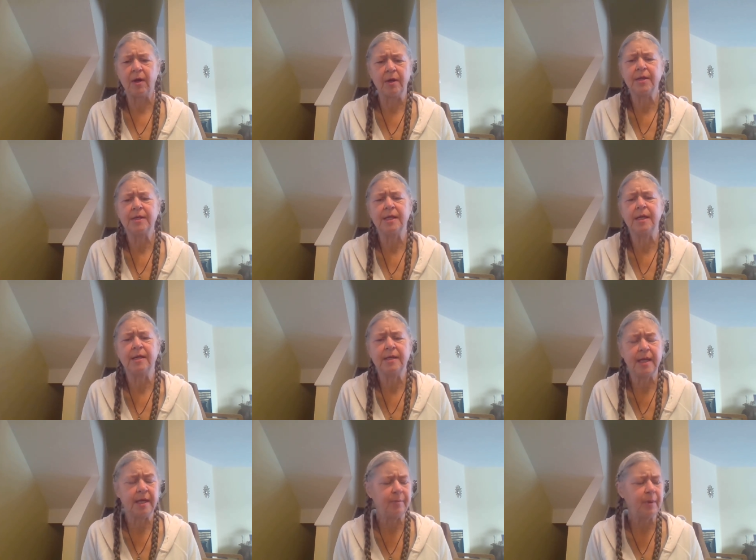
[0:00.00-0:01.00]
on a
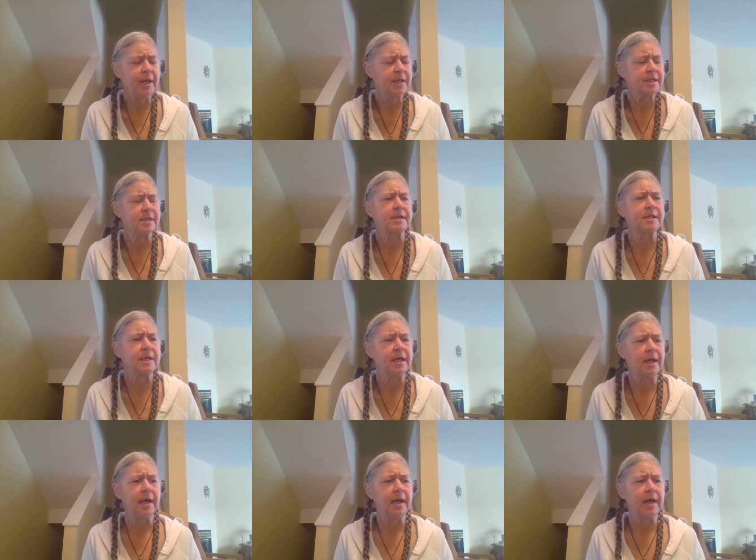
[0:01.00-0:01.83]
day-to-day basis.